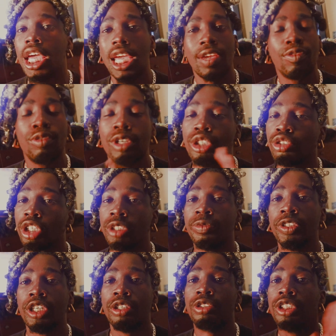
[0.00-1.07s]
if you enjoyed this
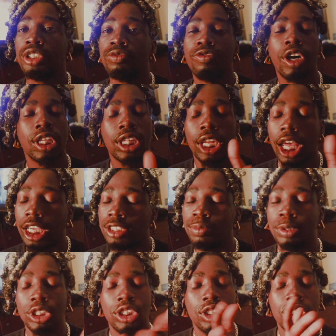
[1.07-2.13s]
video, just fuck the likes,
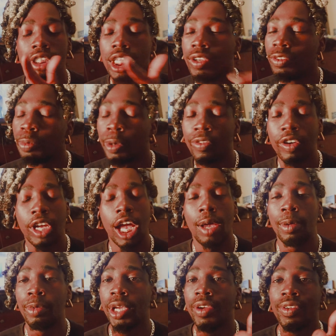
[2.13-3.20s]
bitch. Just leave a motherfucking
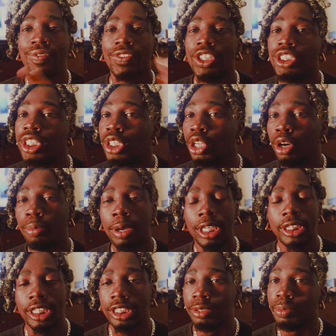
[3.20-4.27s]
comment. Even if this shit don't make
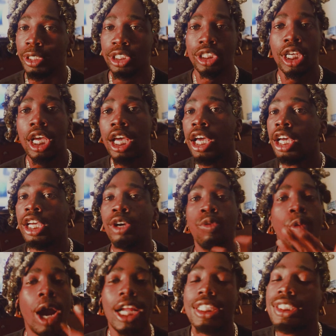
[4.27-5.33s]
sense, bitch.
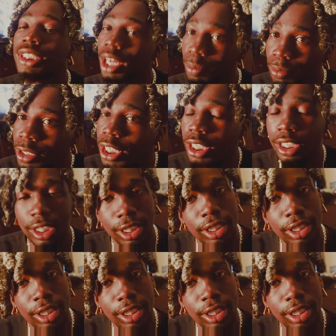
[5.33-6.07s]
Write something.